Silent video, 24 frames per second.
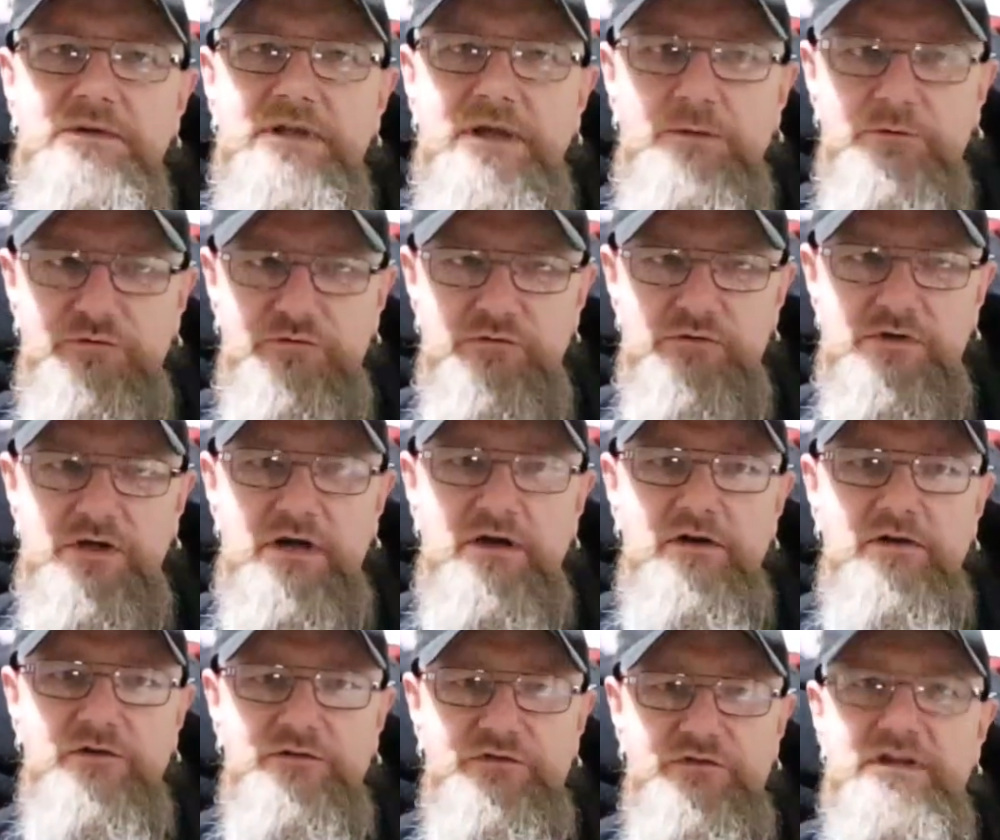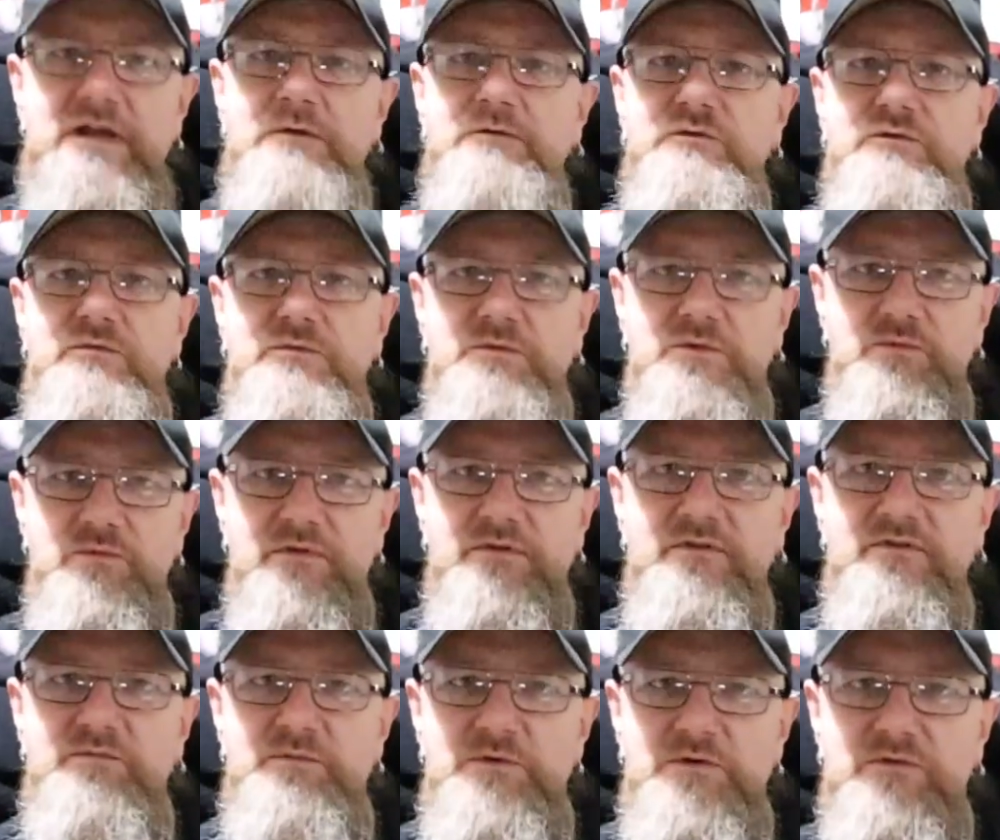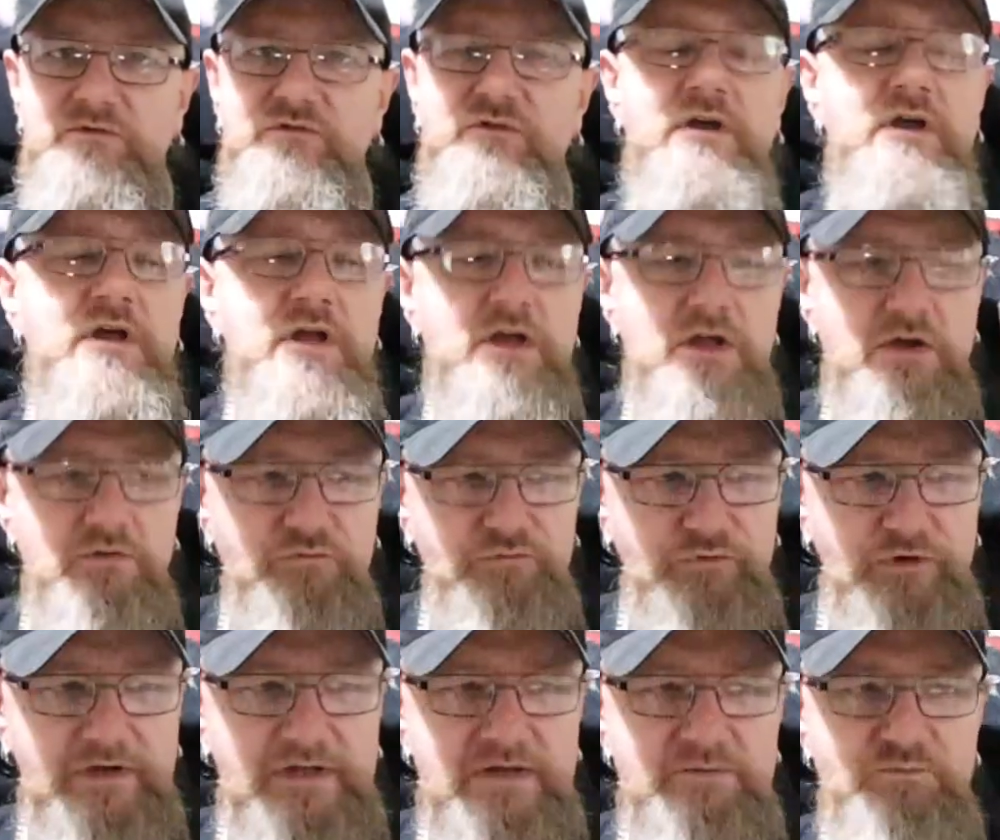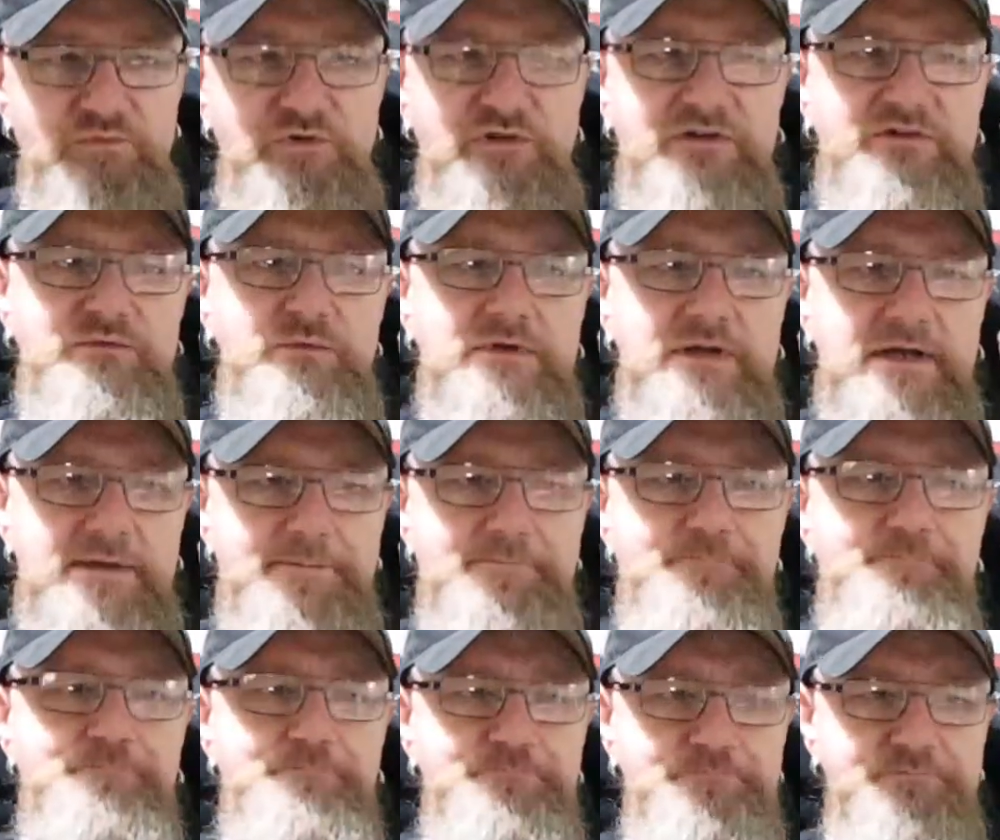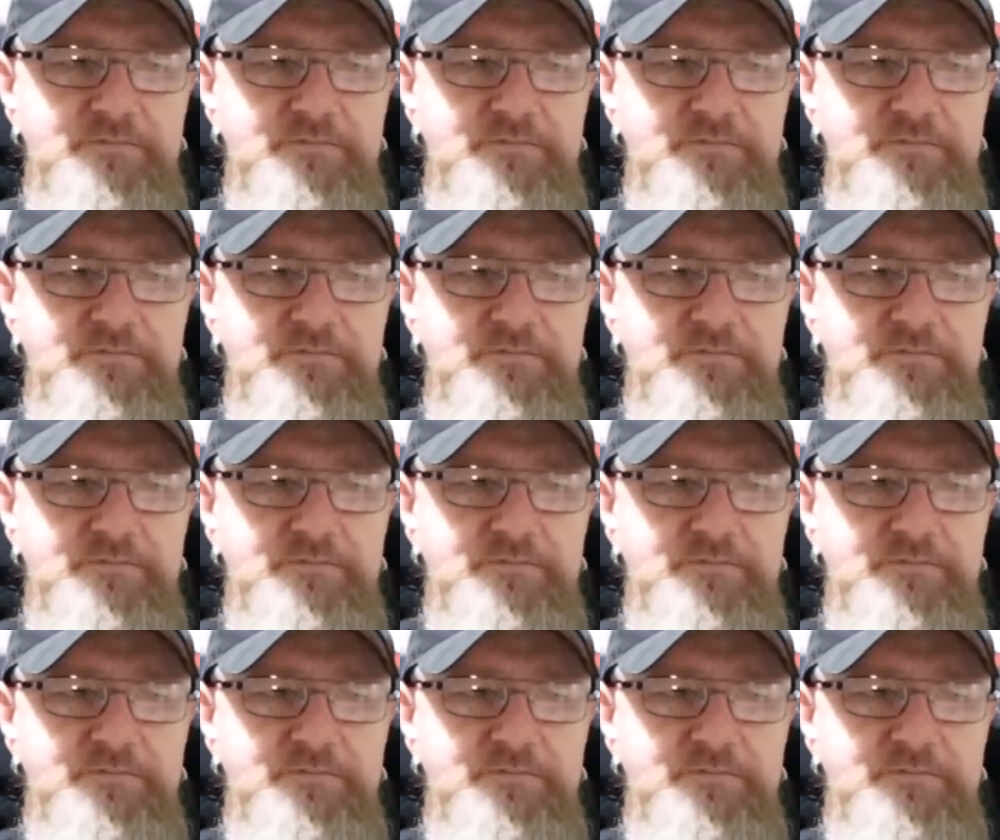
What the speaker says: That was on cask. That was from the Witherspoons. Really impressed with that.